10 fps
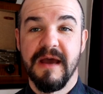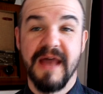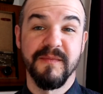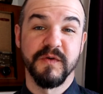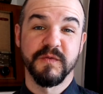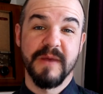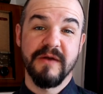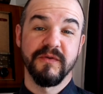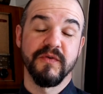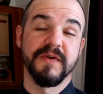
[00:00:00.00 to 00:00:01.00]
And the most
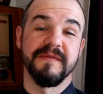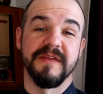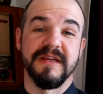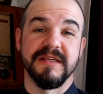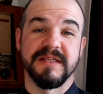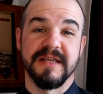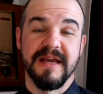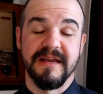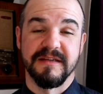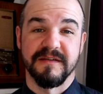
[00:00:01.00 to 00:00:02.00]
well known of these
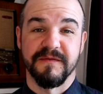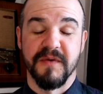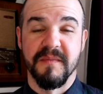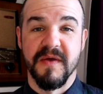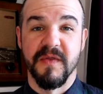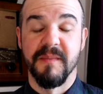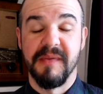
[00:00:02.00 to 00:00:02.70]
is from the